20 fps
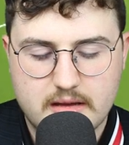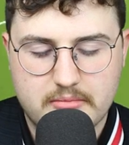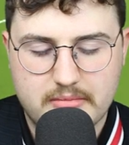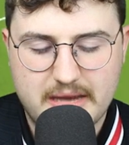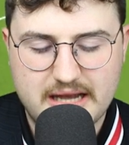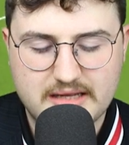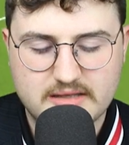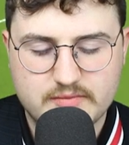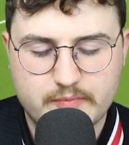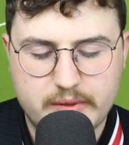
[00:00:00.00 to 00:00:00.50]

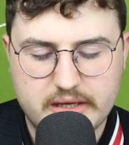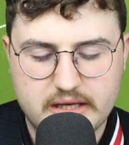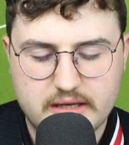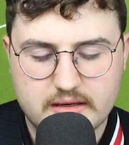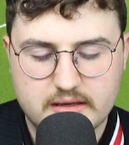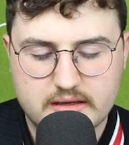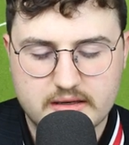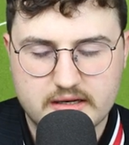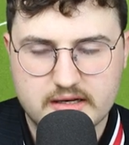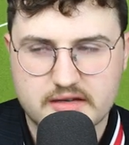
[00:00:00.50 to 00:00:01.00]
Might
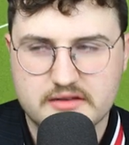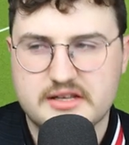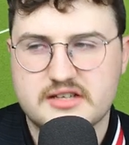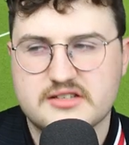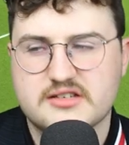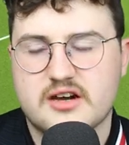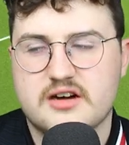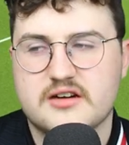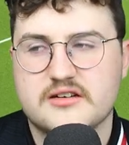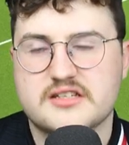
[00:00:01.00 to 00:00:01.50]
be nearly as
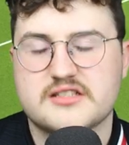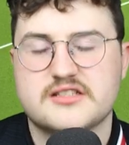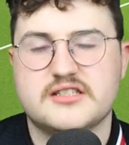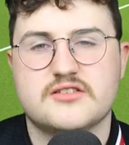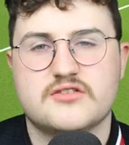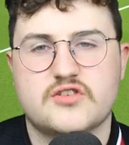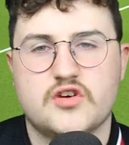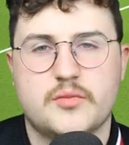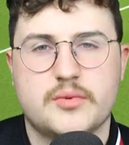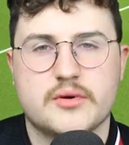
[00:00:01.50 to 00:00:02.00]
hard as
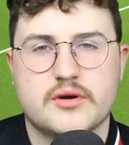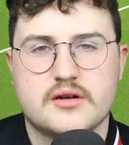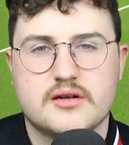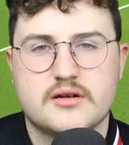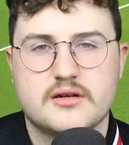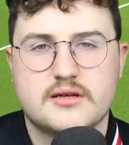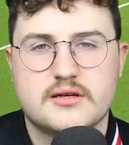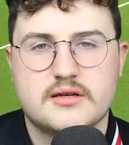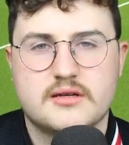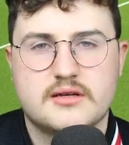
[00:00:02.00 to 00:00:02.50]
Neil Cooper.
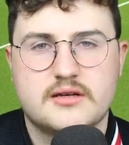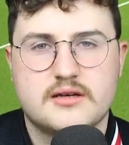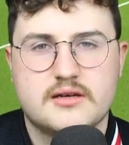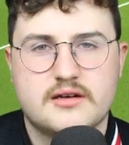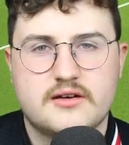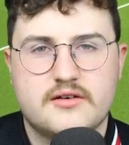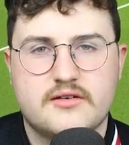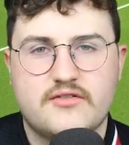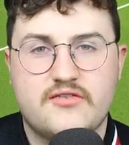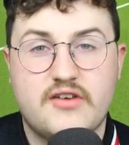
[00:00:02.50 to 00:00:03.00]

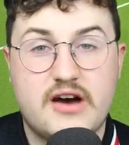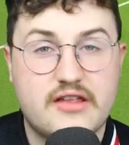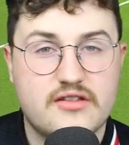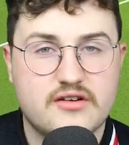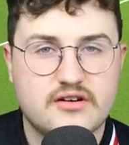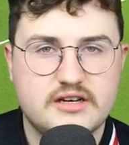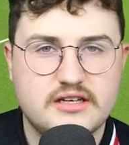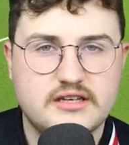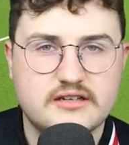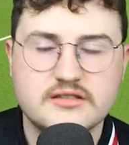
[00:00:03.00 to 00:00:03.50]

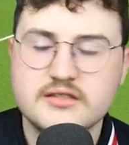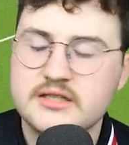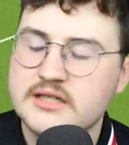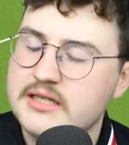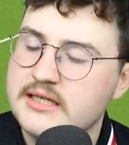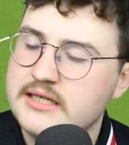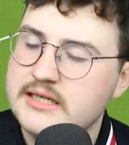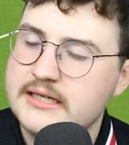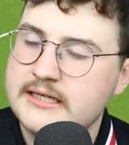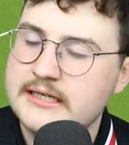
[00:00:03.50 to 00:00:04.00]
Father Neil?
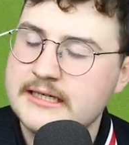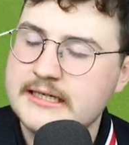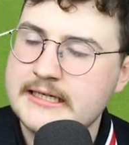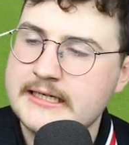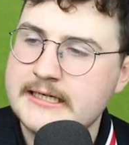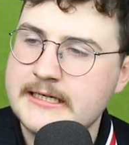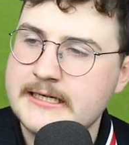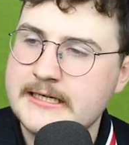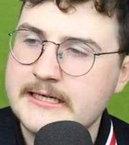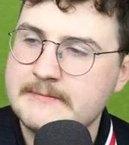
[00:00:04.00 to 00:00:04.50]

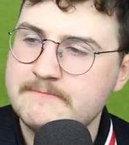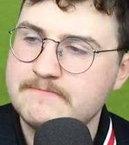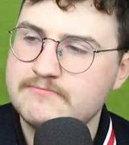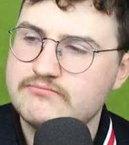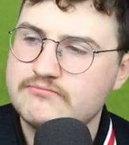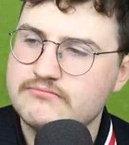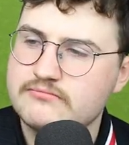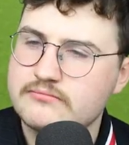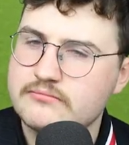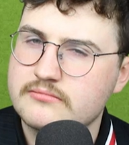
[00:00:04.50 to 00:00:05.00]

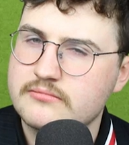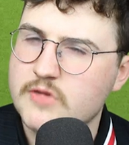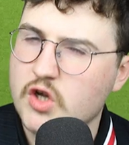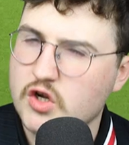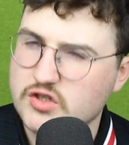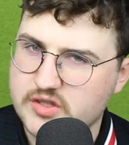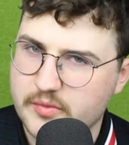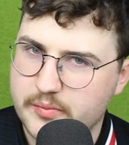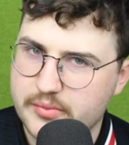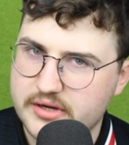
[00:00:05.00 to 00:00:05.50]

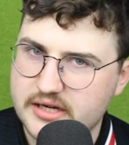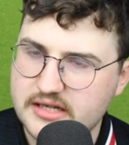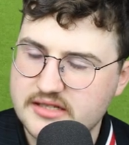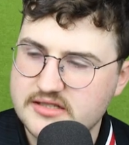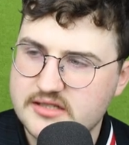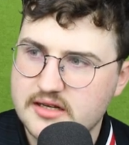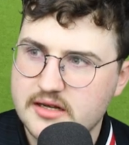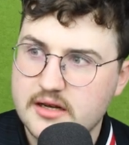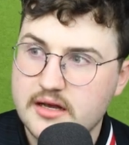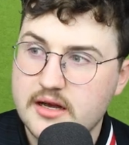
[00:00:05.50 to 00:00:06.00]
Not a
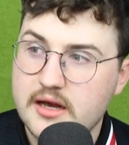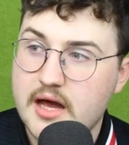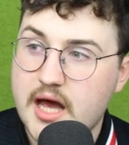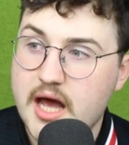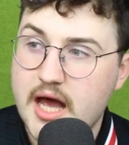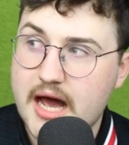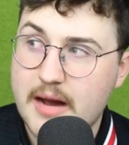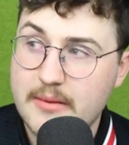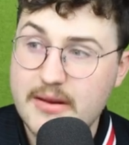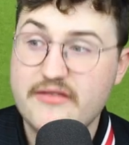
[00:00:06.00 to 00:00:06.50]
priest.
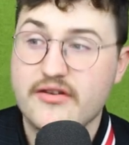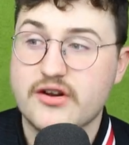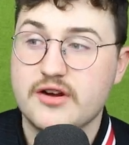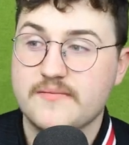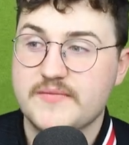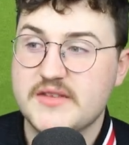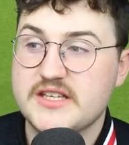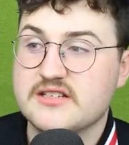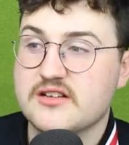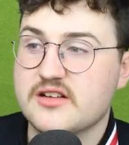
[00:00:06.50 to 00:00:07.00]

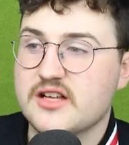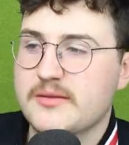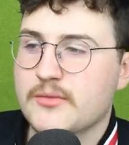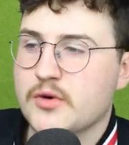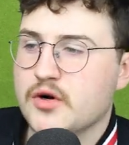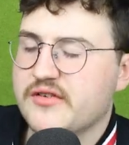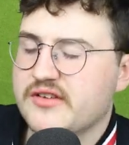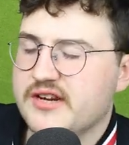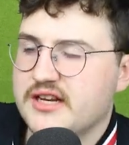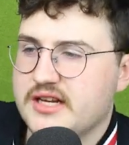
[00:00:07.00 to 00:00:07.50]
However, he's clearly
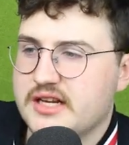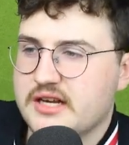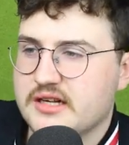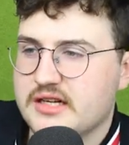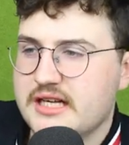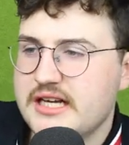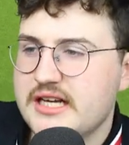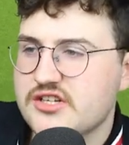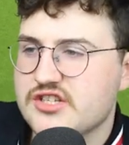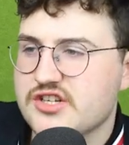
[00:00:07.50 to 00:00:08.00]
more of an idiot.
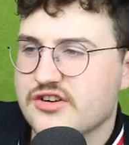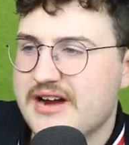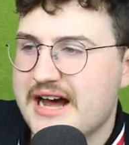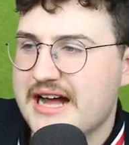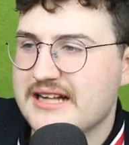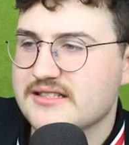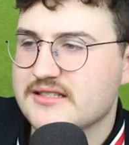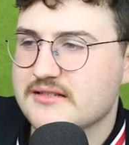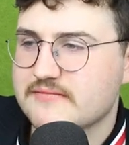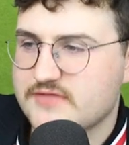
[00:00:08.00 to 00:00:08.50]
Ian
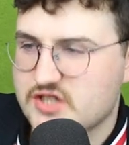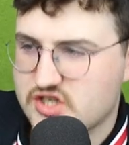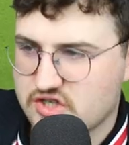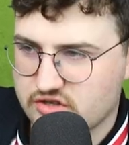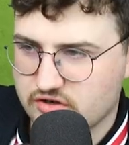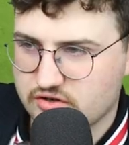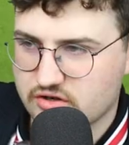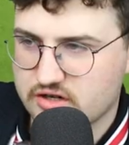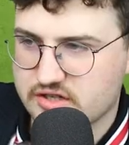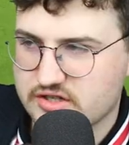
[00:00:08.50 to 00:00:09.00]
Durant
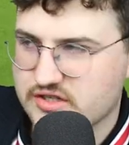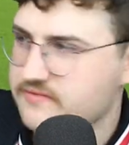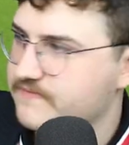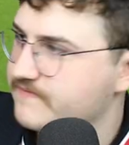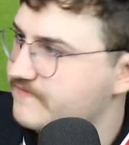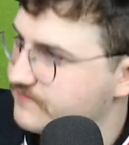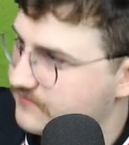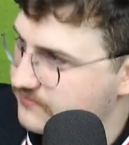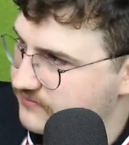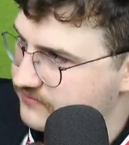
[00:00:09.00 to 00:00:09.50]
scores.
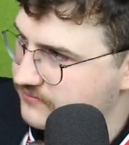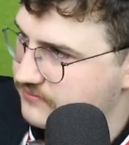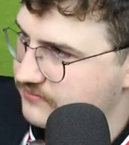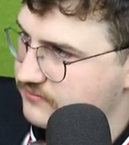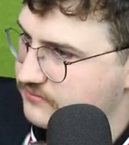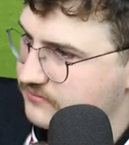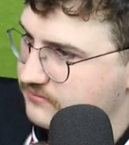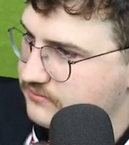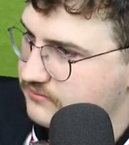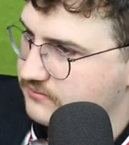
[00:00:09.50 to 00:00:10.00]

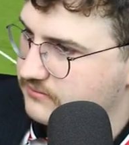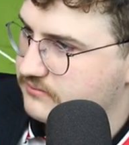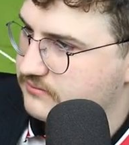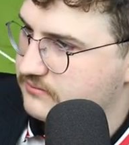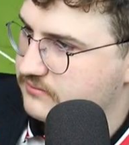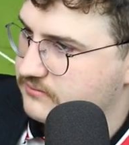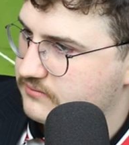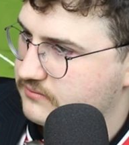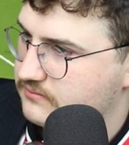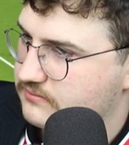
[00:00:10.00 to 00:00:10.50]

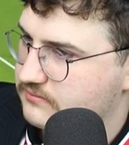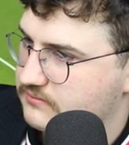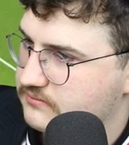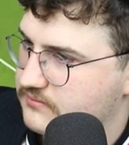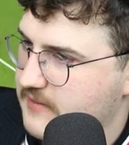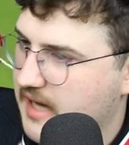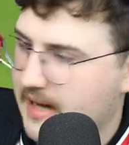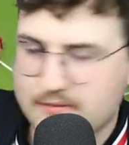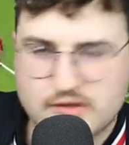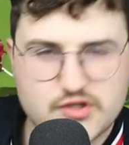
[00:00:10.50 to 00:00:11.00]

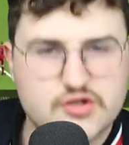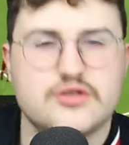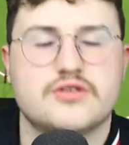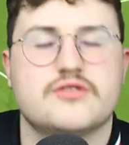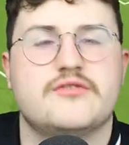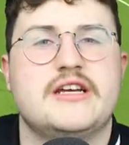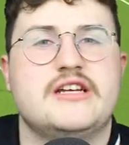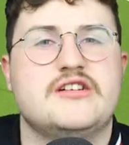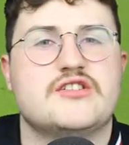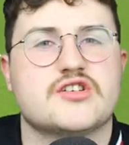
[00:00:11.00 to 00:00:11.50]
I'm sure
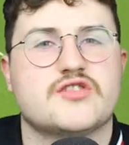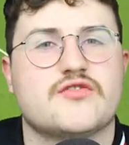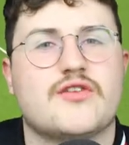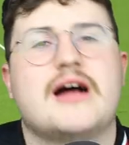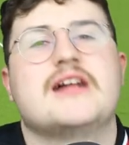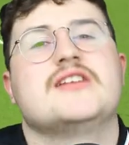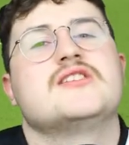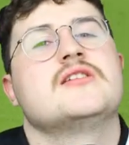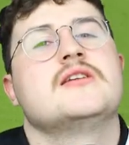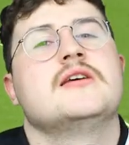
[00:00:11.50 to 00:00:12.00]
Rangers
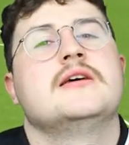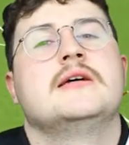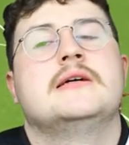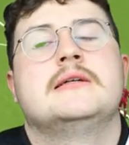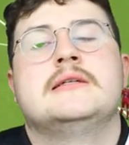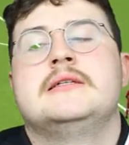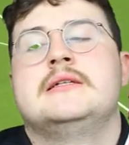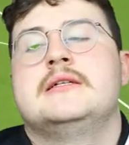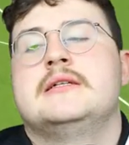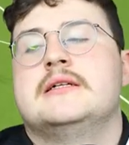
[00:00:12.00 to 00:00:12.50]

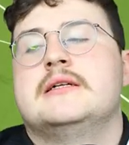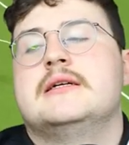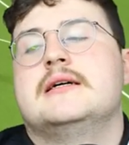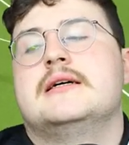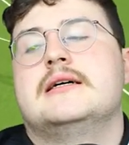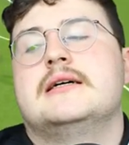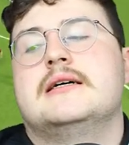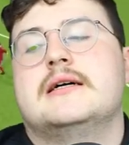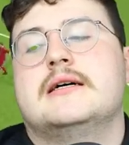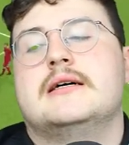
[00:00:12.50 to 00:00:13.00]
fans
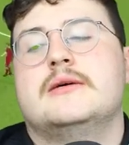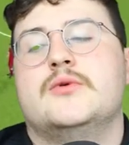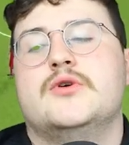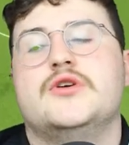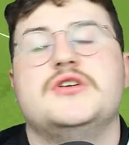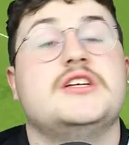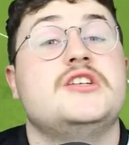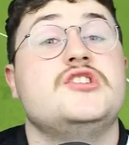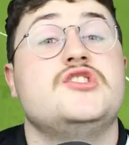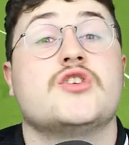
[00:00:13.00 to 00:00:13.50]

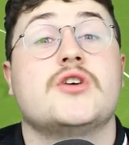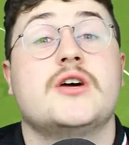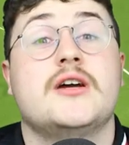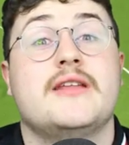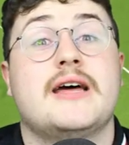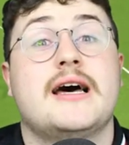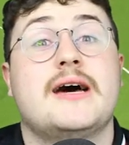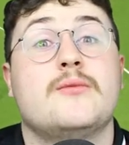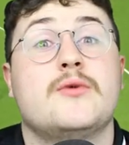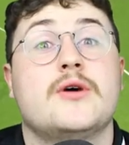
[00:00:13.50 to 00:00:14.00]
would enjoy
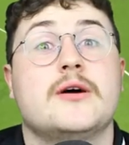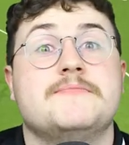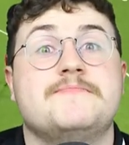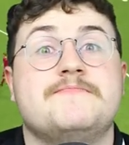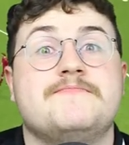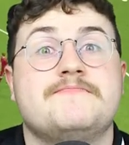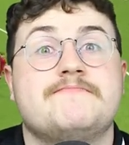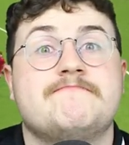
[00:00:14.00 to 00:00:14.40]
that one.